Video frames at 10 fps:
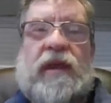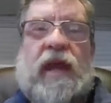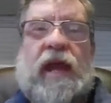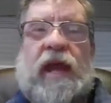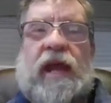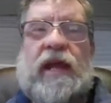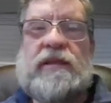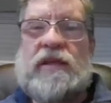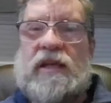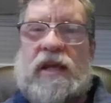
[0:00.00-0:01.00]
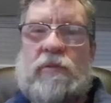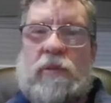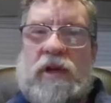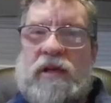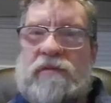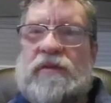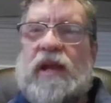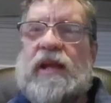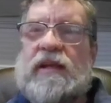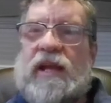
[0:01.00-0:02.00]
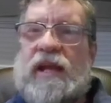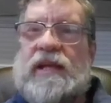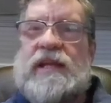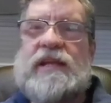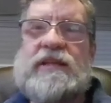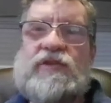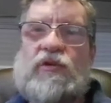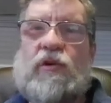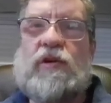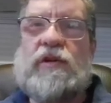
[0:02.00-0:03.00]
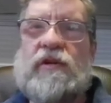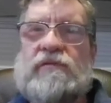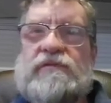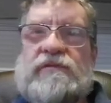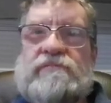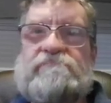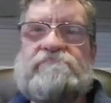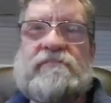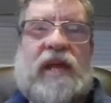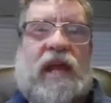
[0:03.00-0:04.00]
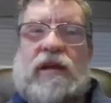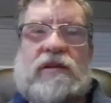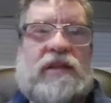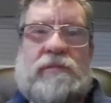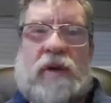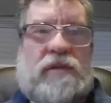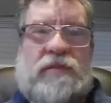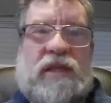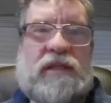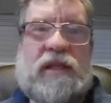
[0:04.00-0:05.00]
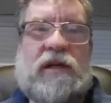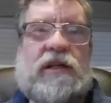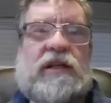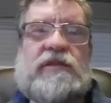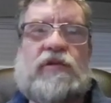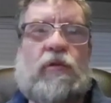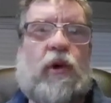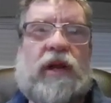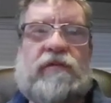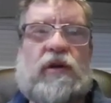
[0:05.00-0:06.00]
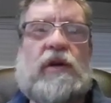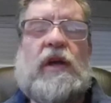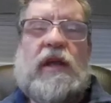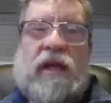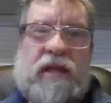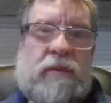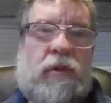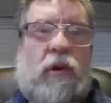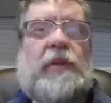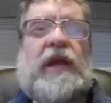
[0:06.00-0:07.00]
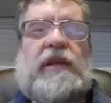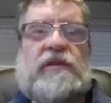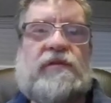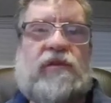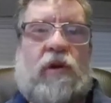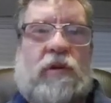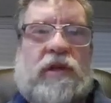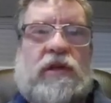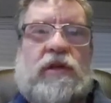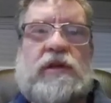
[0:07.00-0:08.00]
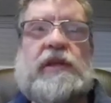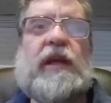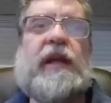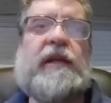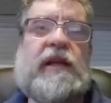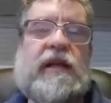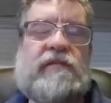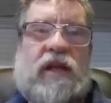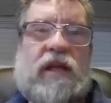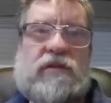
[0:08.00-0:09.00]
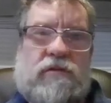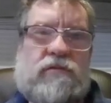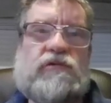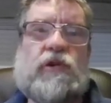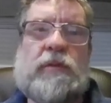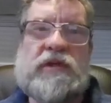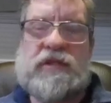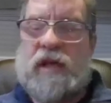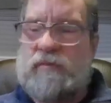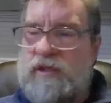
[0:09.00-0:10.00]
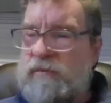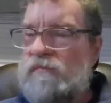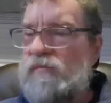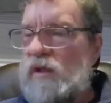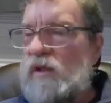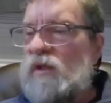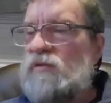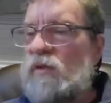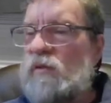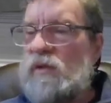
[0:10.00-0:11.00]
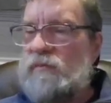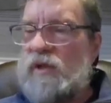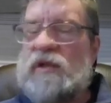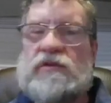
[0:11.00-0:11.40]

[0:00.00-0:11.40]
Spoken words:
and you get rid of any sort of air that might be in the lines or whatever, and the propane is flowing good, and then after that, Truma is happy. So, but it